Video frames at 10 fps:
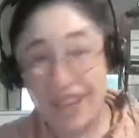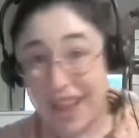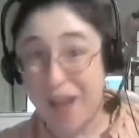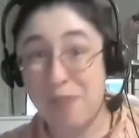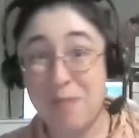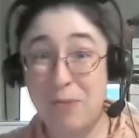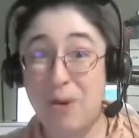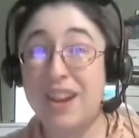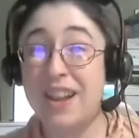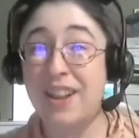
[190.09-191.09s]
have been
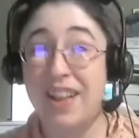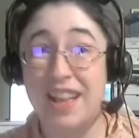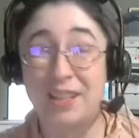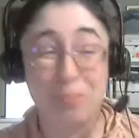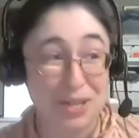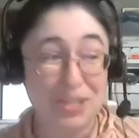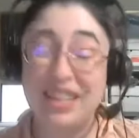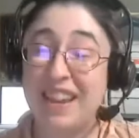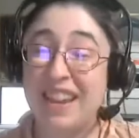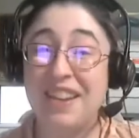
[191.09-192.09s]
working as much as I
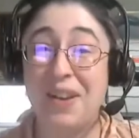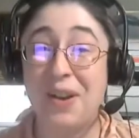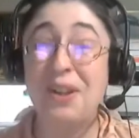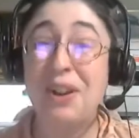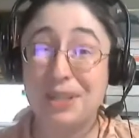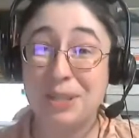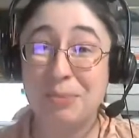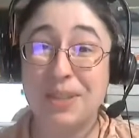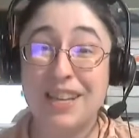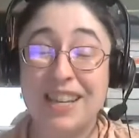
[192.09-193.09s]
can on
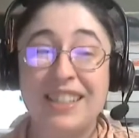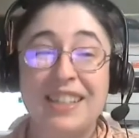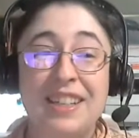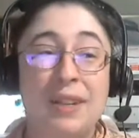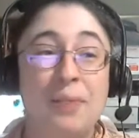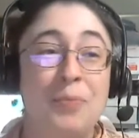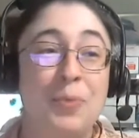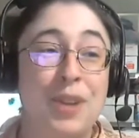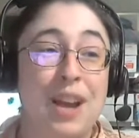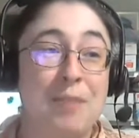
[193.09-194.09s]
cosplay when
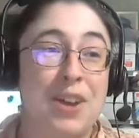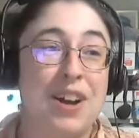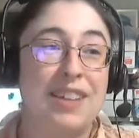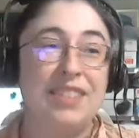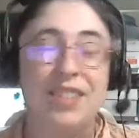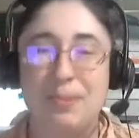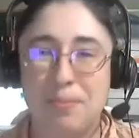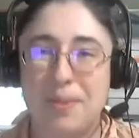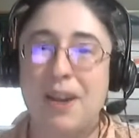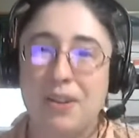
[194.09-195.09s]
I'm not,
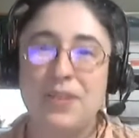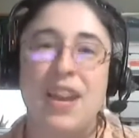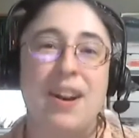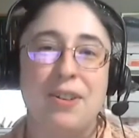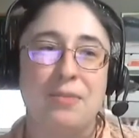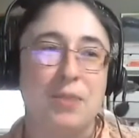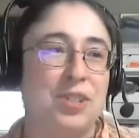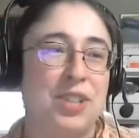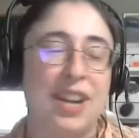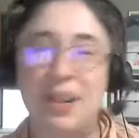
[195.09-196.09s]
out of town, which
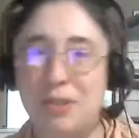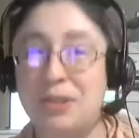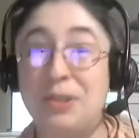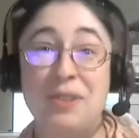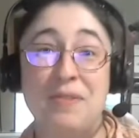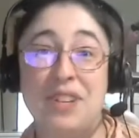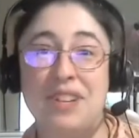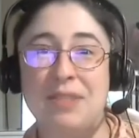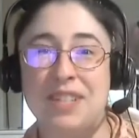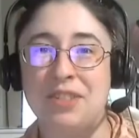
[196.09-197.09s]
shout out to Louisville. I
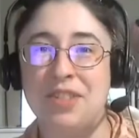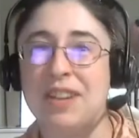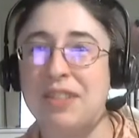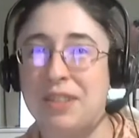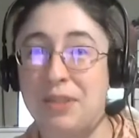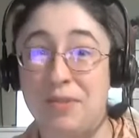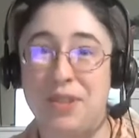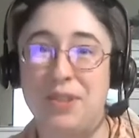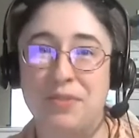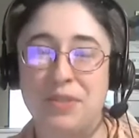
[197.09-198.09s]
was actually out in
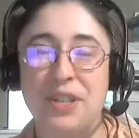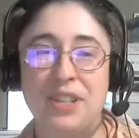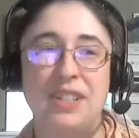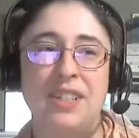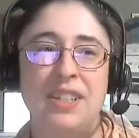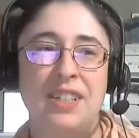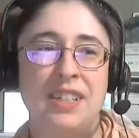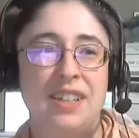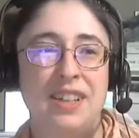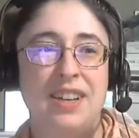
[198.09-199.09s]
Louisville for
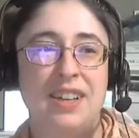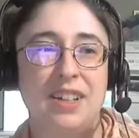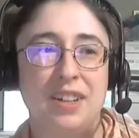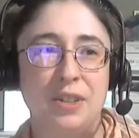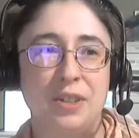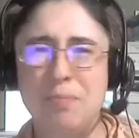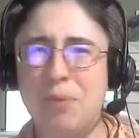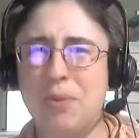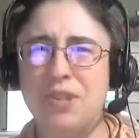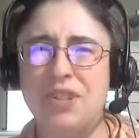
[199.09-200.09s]
a good
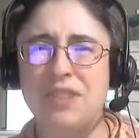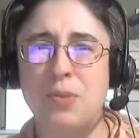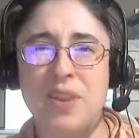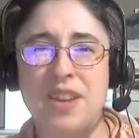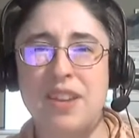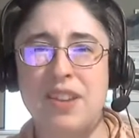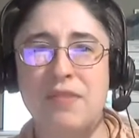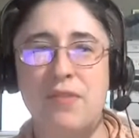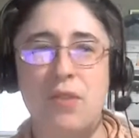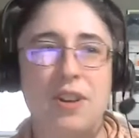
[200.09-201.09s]
portion of a week
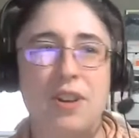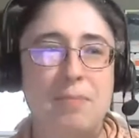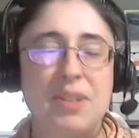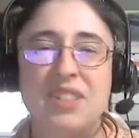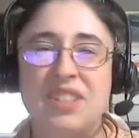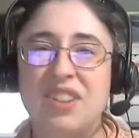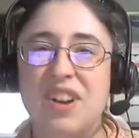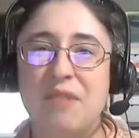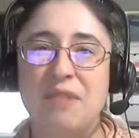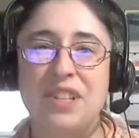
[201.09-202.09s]
for a business
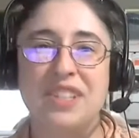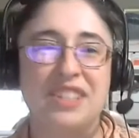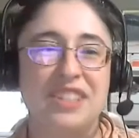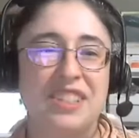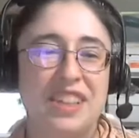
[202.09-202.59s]
conference.